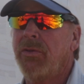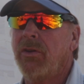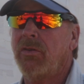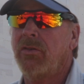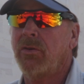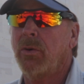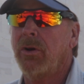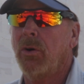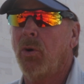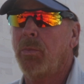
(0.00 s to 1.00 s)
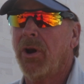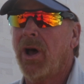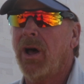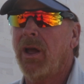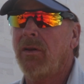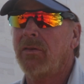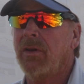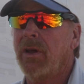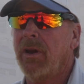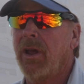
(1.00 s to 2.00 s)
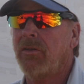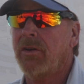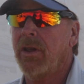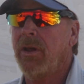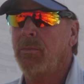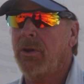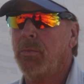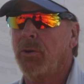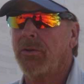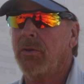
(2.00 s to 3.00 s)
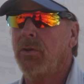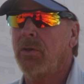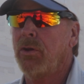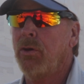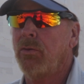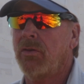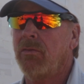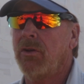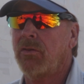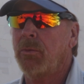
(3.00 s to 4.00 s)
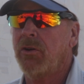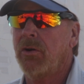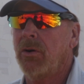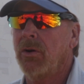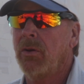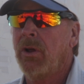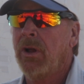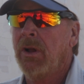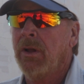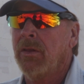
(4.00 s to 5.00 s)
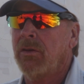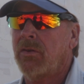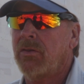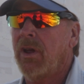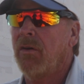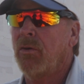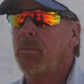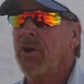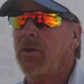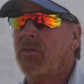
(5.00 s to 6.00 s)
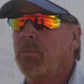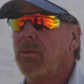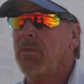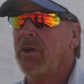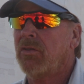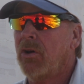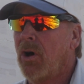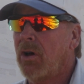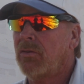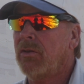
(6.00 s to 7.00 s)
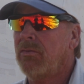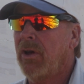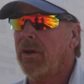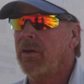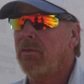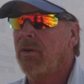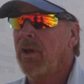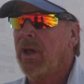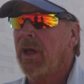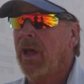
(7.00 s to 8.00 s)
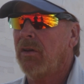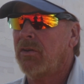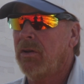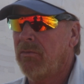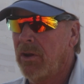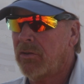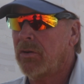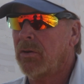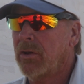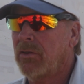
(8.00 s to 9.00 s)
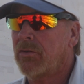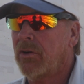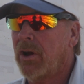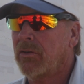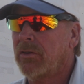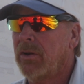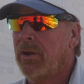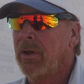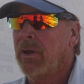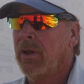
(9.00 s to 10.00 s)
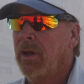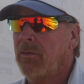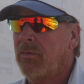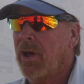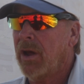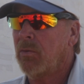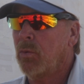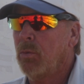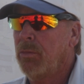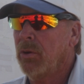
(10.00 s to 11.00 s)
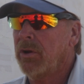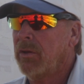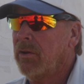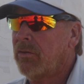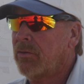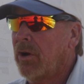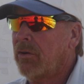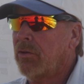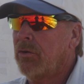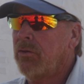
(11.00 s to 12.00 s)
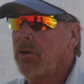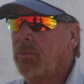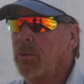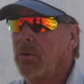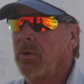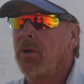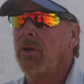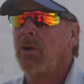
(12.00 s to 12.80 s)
that this is going to open eyes and educate people to the use of this material. This is every bit as cost effective as conventional construction. In fact, we're building this structure cheaper,